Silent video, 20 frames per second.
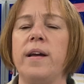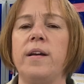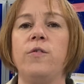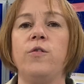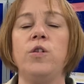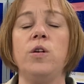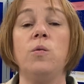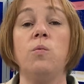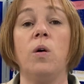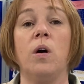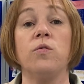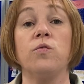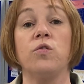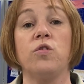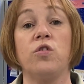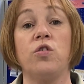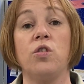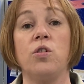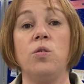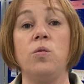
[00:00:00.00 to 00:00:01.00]
if you
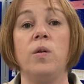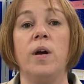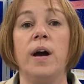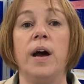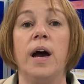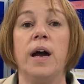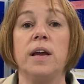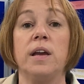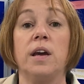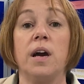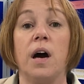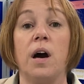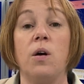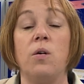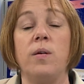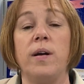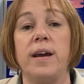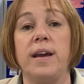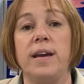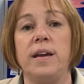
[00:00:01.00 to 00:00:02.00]
want to
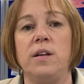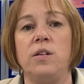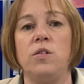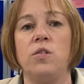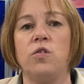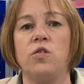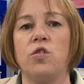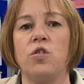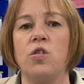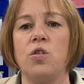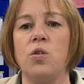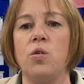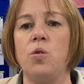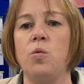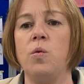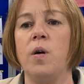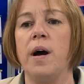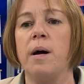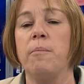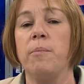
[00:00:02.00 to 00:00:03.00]
go
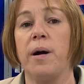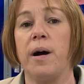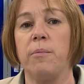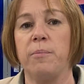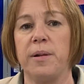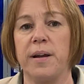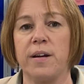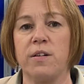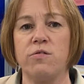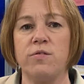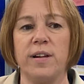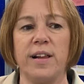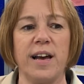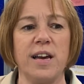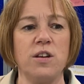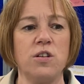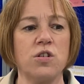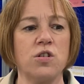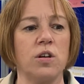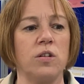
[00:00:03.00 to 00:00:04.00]
into public
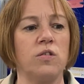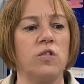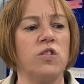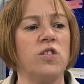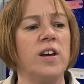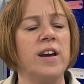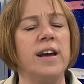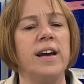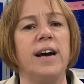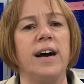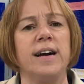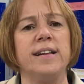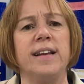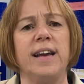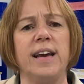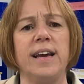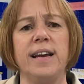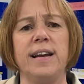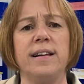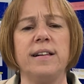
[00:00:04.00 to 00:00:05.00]
relations. An
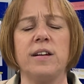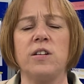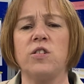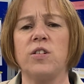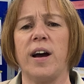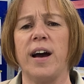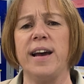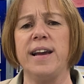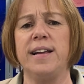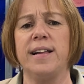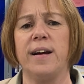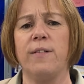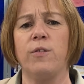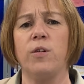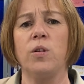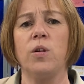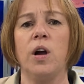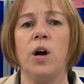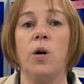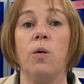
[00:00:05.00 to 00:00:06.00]
English A
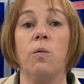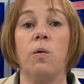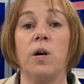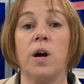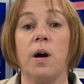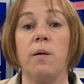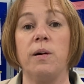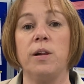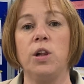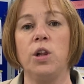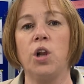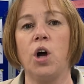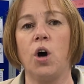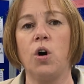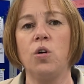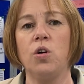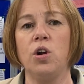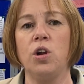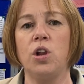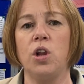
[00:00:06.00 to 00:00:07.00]
level will go a
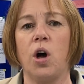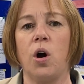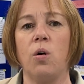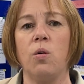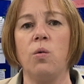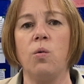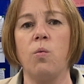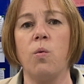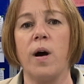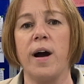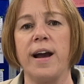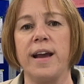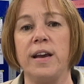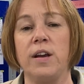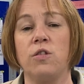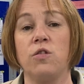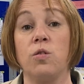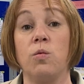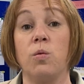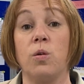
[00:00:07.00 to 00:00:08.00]
long, long
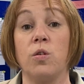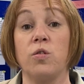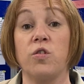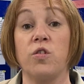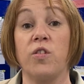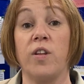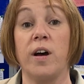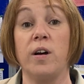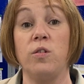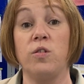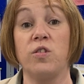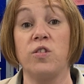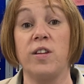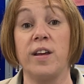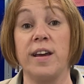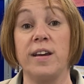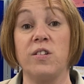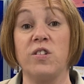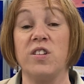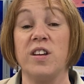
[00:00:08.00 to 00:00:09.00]
way towards those
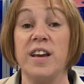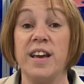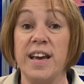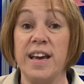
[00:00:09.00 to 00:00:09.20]
things.